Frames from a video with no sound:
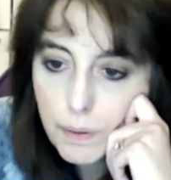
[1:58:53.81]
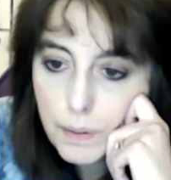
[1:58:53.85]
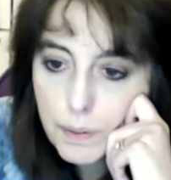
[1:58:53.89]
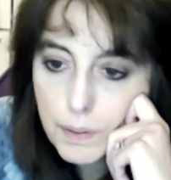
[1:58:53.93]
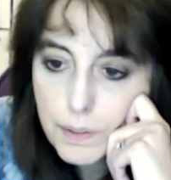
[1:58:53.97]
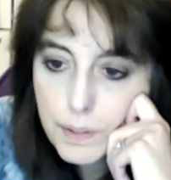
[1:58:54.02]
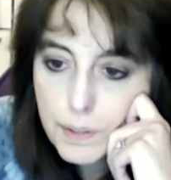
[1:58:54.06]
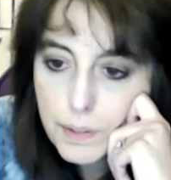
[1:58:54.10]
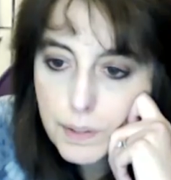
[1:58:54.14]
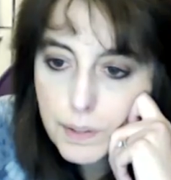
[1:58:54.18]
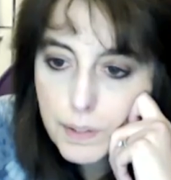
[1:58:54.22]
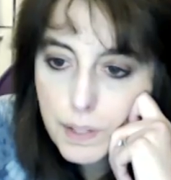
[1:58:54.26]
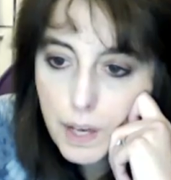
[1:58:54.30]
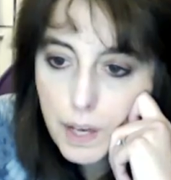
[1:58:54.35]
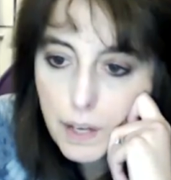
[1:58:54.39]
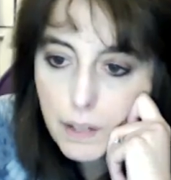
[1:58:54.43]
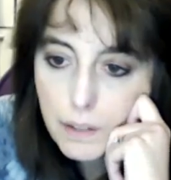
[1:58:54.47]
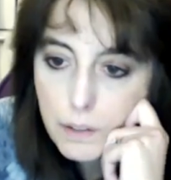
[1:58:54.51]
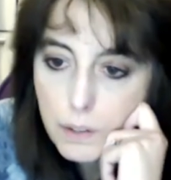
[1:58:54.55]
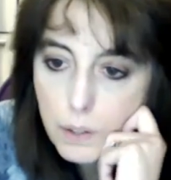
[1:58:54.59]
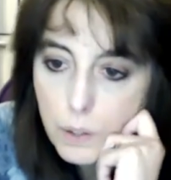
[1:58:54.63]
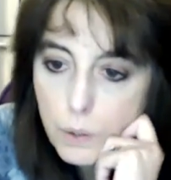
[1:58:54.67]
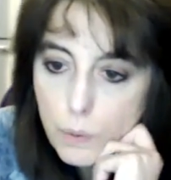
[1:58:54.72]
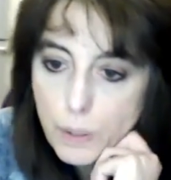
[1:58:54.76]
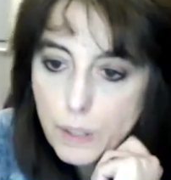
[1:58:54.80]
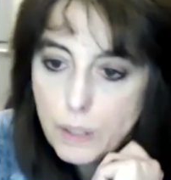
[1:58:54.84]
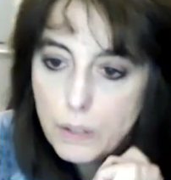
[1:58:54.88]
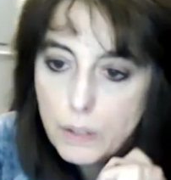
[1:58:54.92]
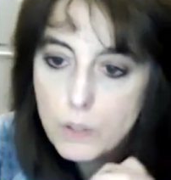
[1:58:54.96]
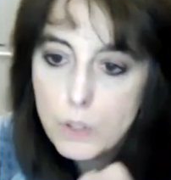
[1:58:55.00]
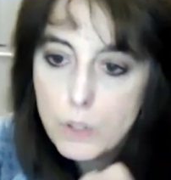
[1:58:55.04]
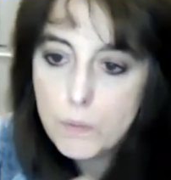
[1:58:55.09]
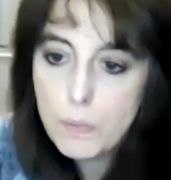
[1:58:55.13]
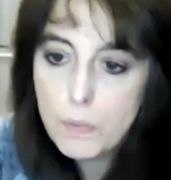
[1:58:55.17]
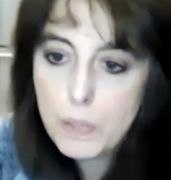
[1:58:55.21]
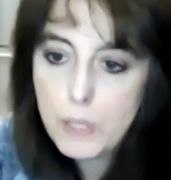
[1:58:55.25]
This is not going
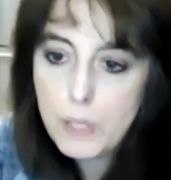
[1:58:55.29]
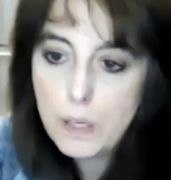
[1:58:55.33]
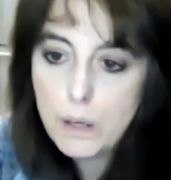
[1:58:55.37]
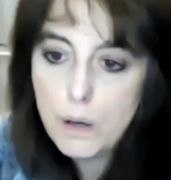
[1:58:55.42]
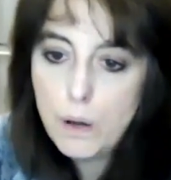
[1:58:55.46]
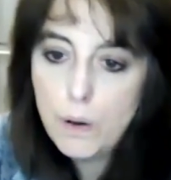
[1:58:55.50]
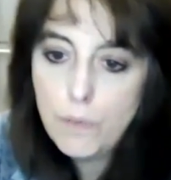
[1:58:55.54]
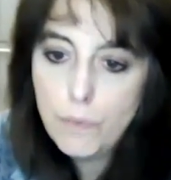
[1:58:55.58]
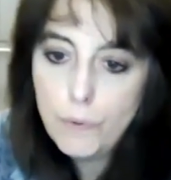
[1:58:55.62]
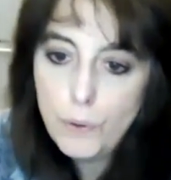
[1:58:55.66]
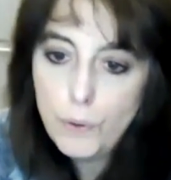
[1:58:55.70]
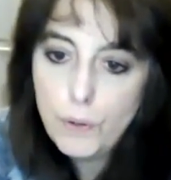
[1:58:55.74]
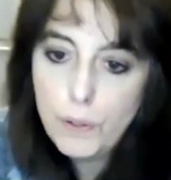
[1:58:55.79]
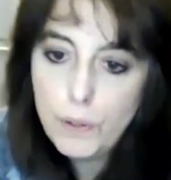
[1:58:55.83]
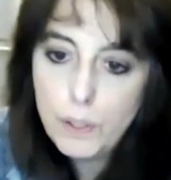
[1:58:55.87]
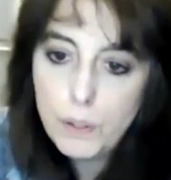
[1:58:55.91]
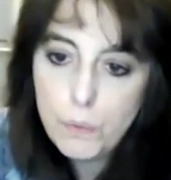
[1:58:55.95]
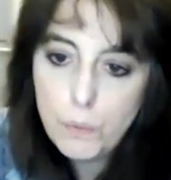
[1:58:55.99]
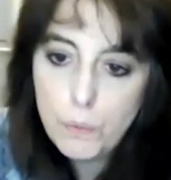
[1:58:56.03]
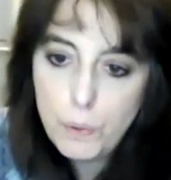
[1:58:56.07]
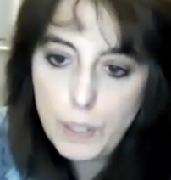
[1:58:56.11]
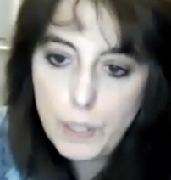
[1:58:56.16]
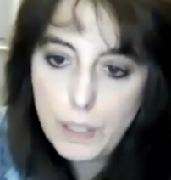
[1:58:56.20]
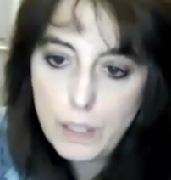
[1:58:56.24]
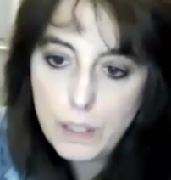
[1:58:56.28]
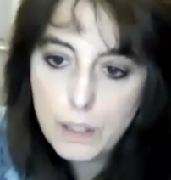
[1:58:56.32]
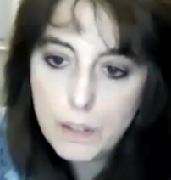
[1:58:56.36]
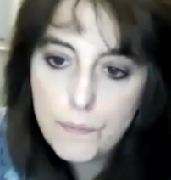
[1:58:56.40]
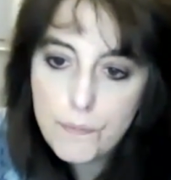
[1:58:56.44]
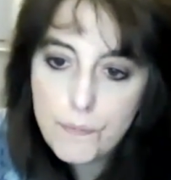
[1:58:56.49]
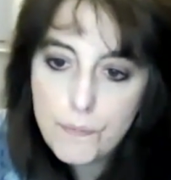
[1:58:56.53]
to be over in a week.